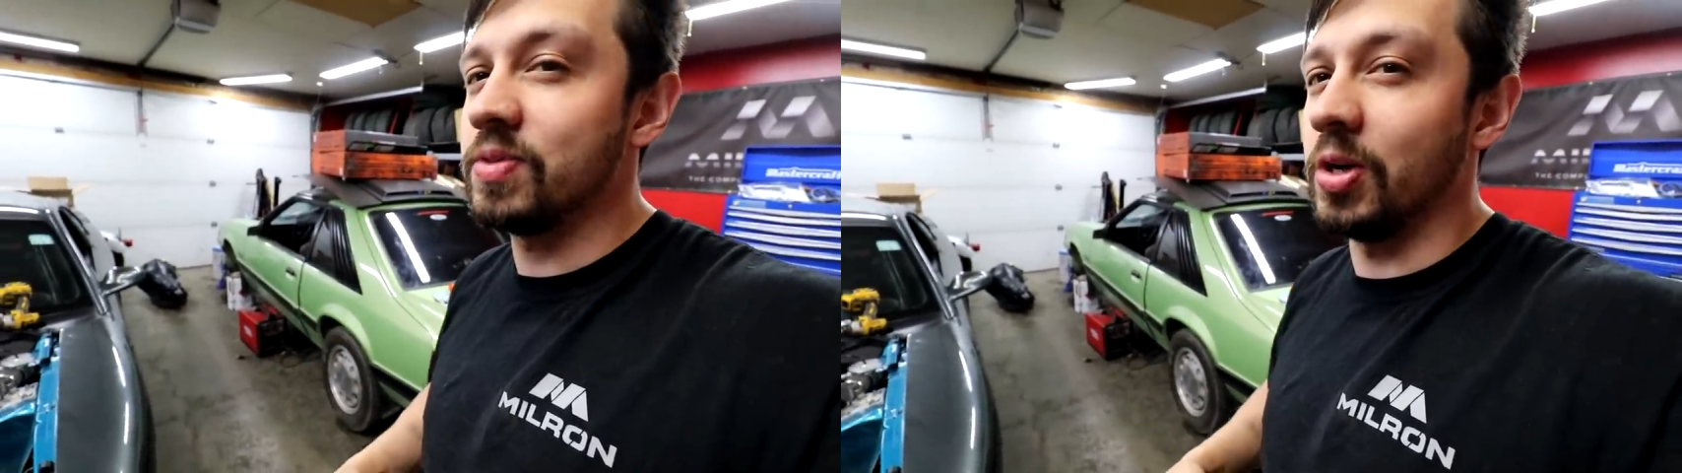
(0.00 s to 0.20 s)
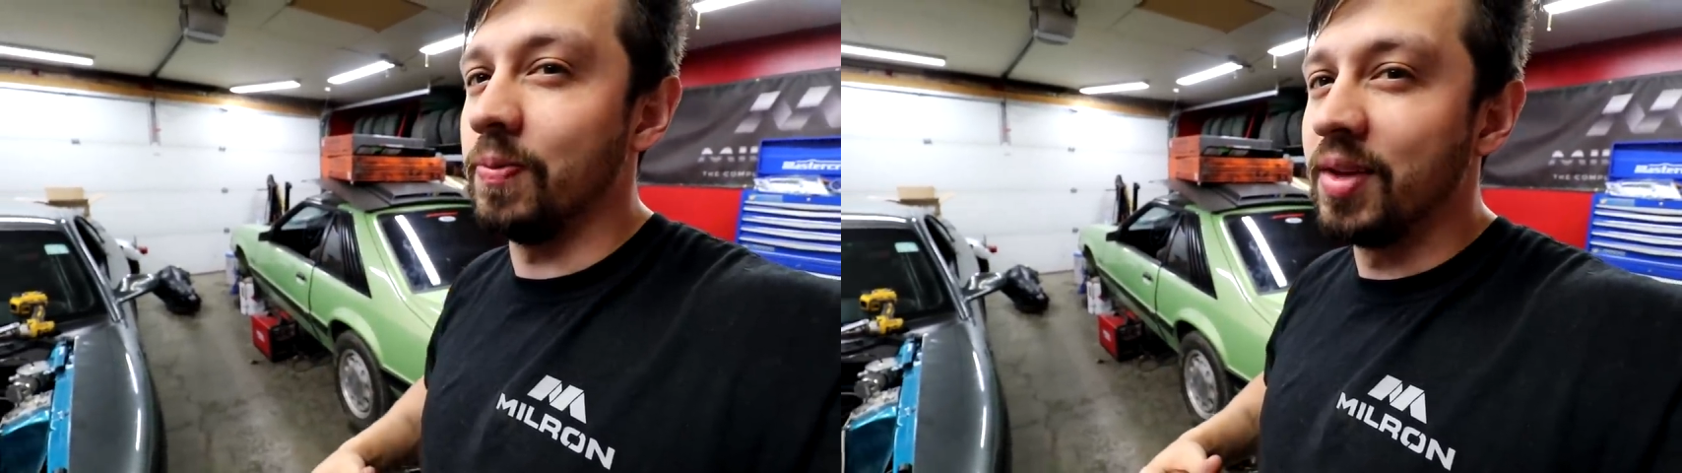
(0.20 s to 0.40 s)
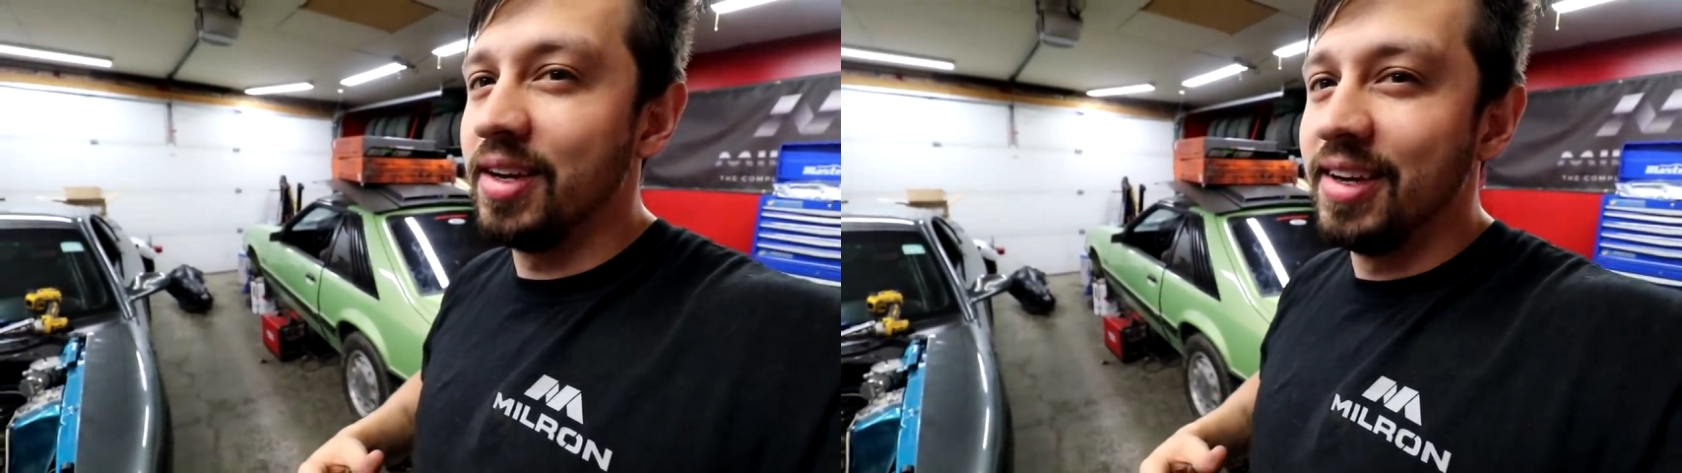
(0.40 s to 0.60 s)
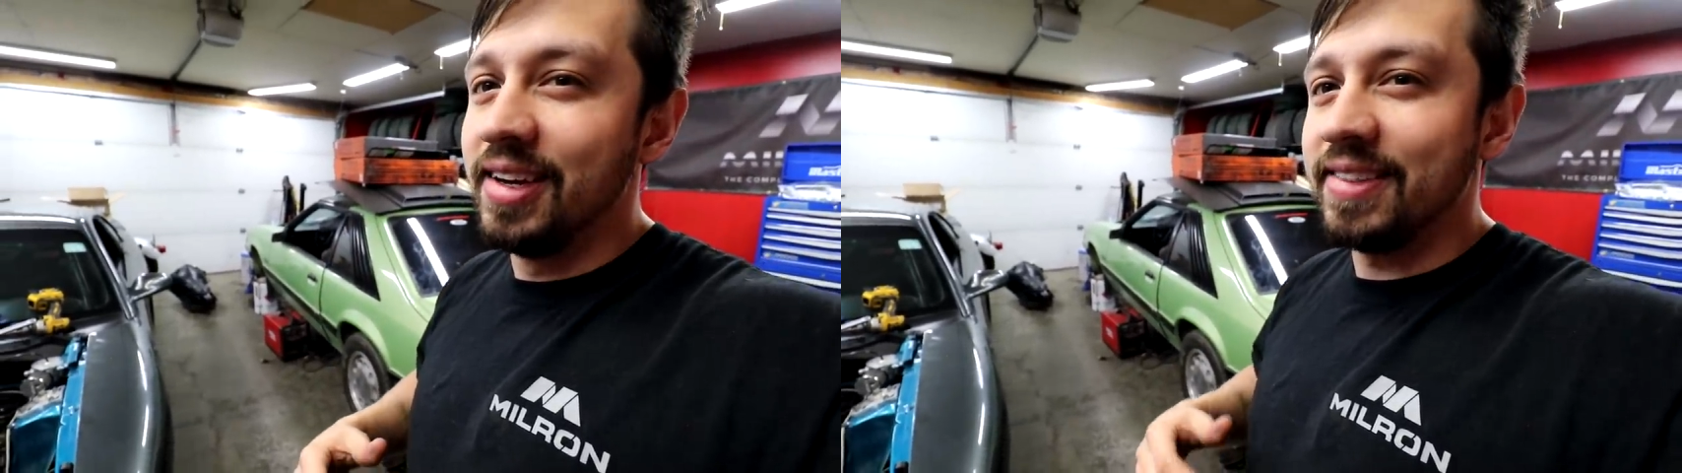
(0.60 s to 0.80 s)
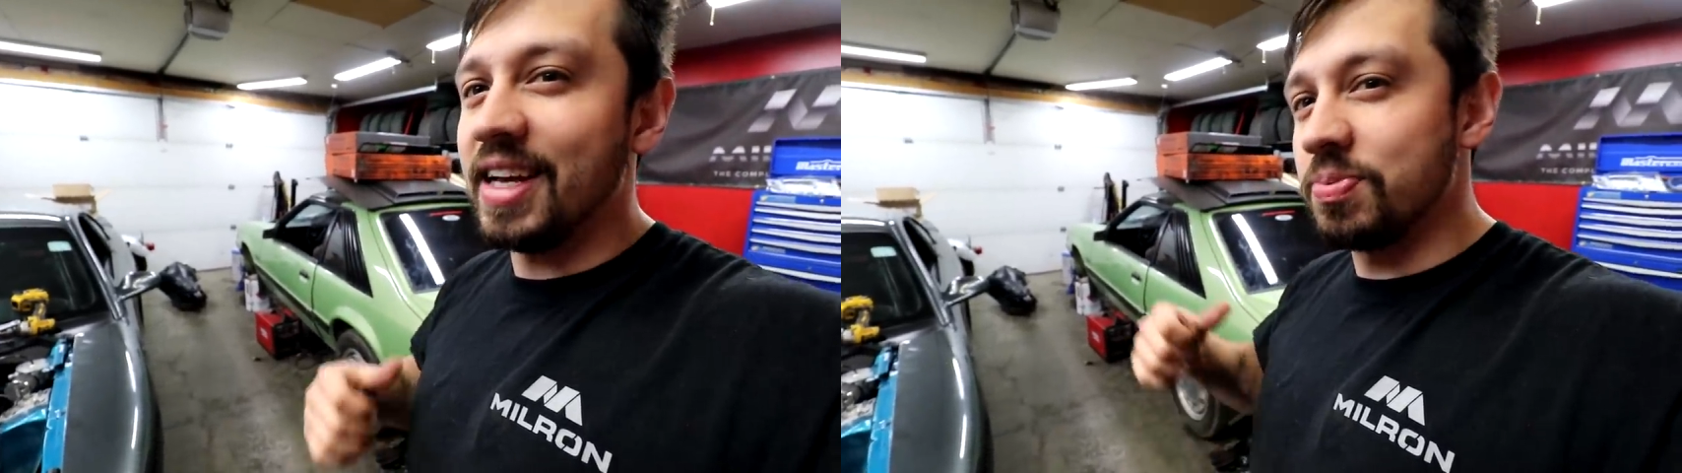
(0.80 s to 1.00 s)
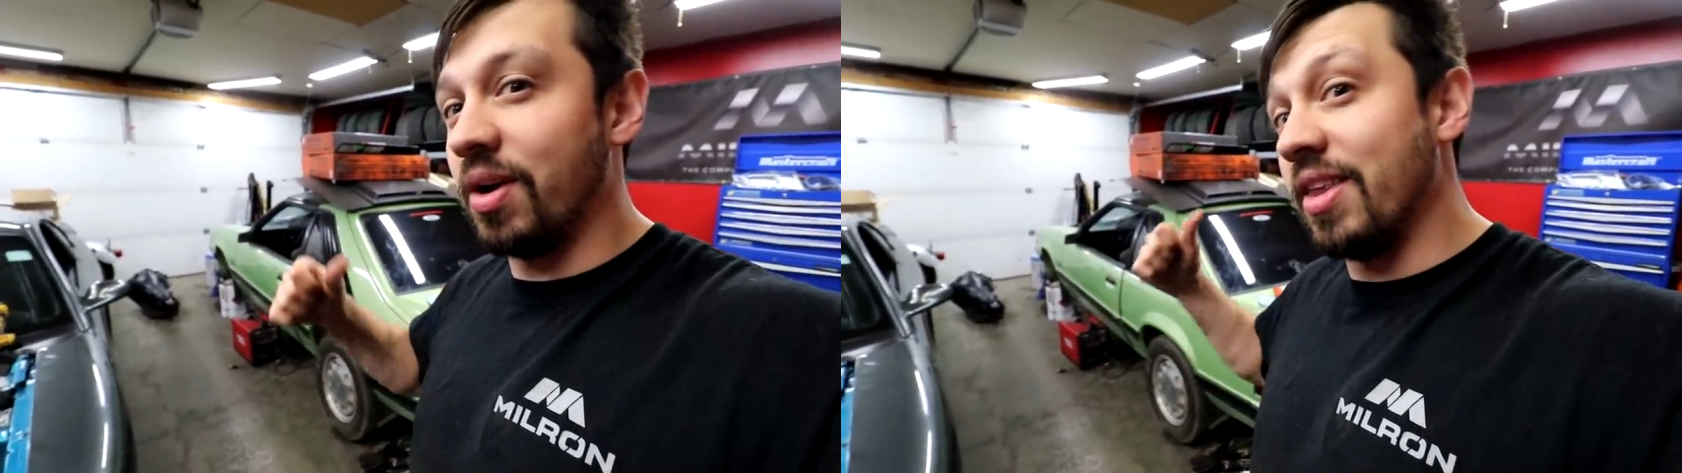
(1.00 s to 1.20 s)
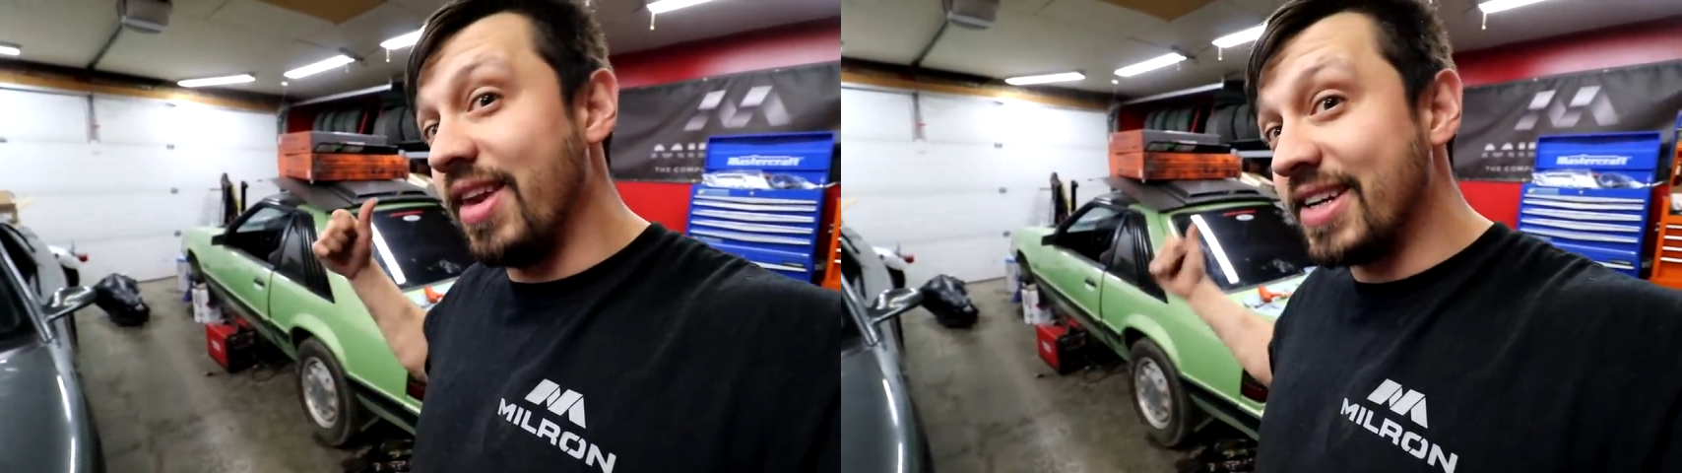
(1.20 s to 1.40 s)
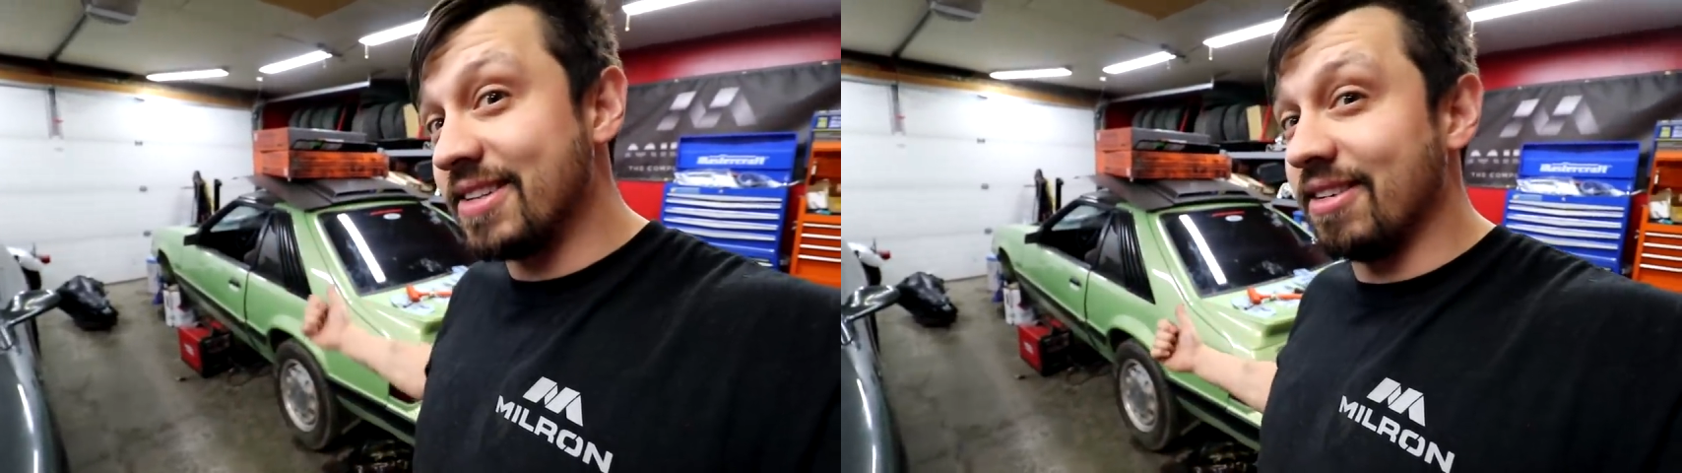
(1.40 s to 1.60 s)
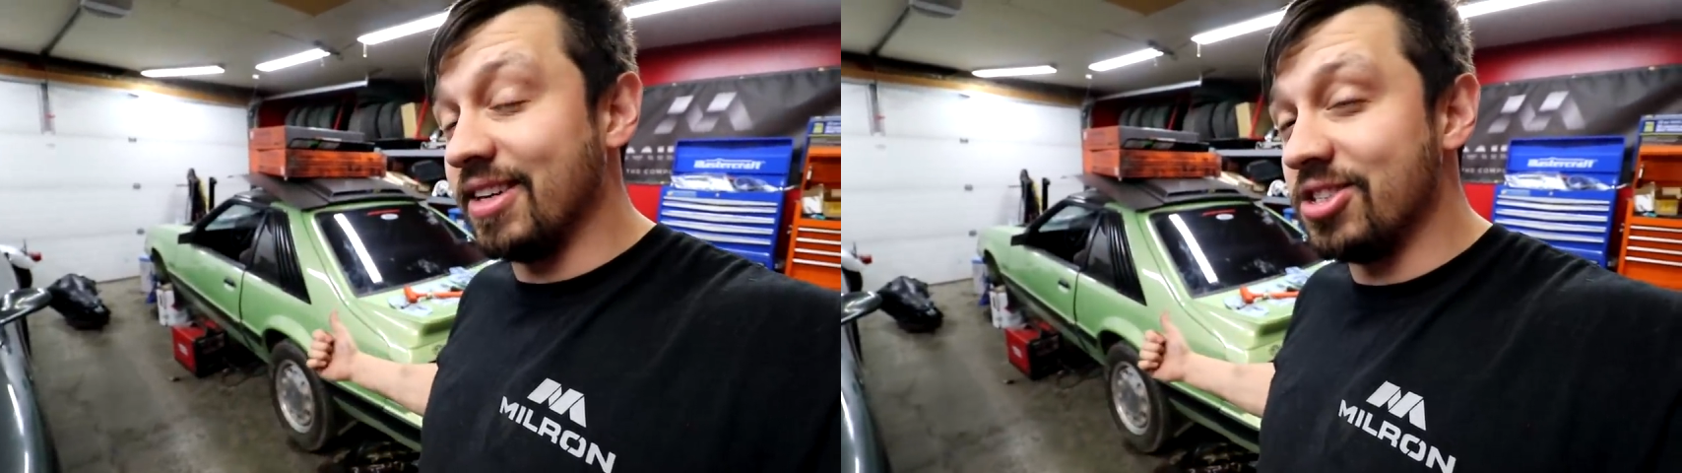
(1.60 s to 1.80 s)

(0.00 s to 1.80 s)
So that's probably the next thing on the